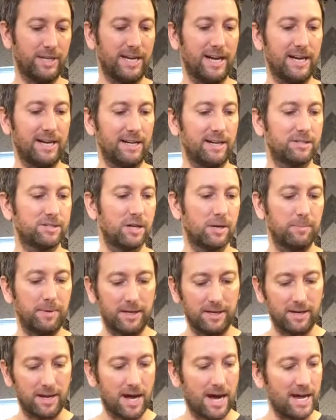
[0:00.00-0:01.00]
you get it, it's going to be
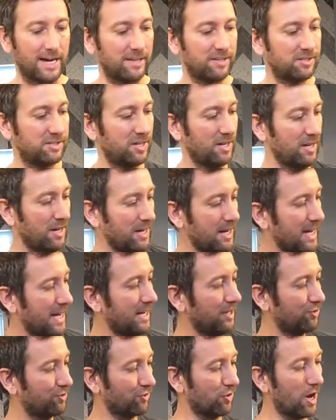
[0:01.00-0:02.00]
nice
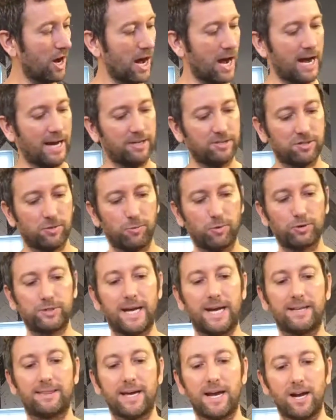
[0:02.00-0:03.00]
and dry. So we'll
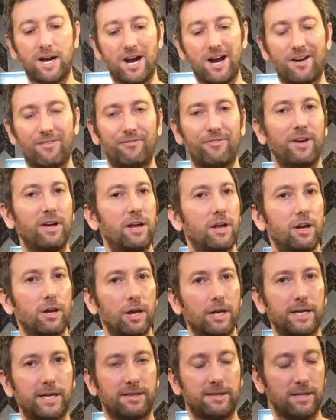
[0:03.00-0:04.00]
take that off.
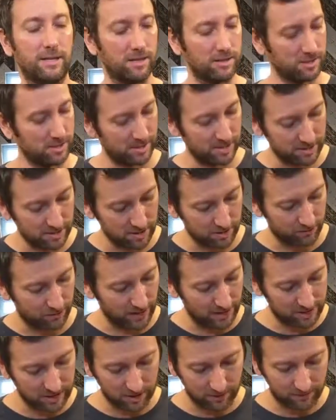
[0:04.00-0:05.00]
Look at this. This is
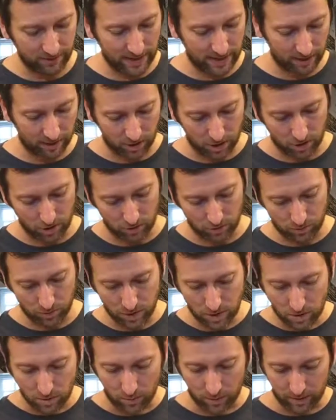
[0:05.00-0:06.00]
Vincent Van
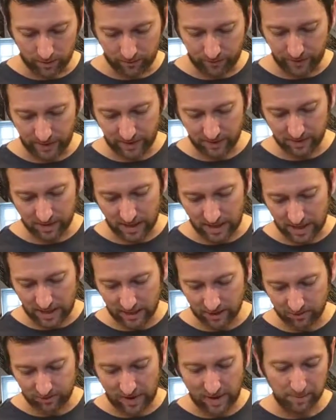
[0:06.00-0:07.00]
Gogh, one of his
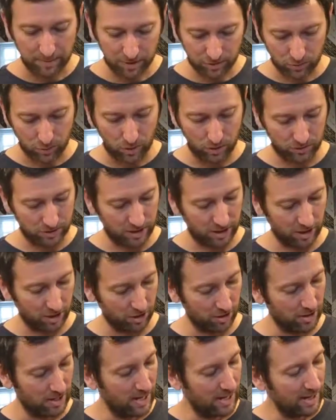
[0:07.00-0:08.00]
famous quotes
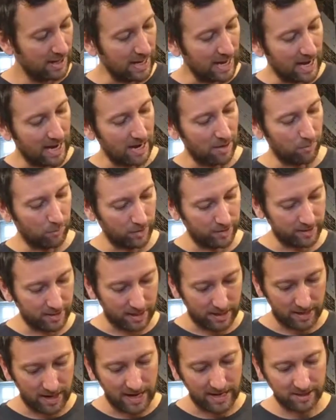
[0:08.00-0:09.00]
here, with
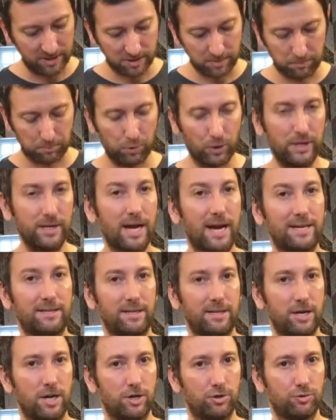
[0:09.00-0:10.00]
a nice
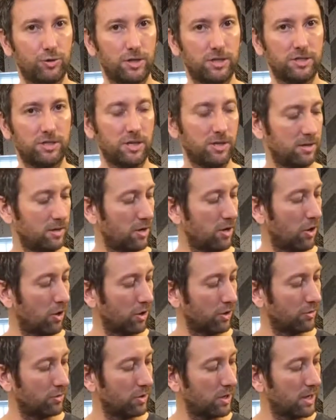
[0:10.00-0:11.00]
pre-1900s
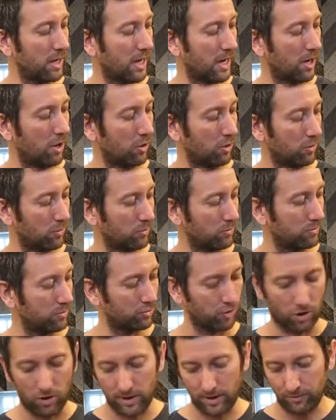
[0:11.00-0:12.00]
art
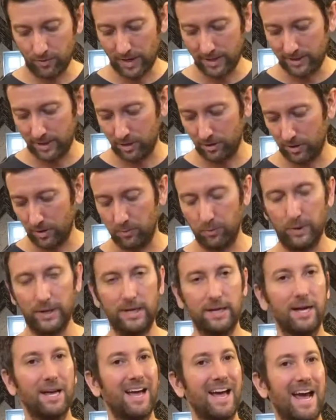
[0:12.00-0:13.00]
drawing right there that we
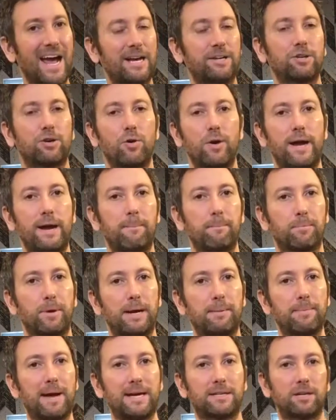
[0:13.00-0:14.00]
had to go ahead and
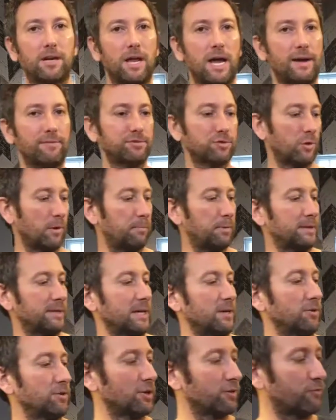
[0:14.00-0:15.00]
bring back to life, so we put
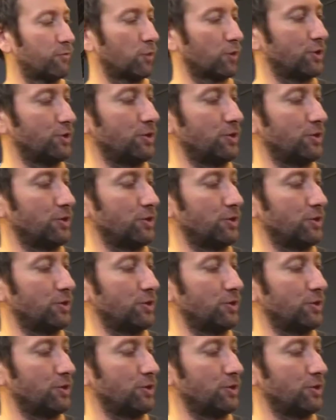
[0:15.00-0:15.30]
that on there for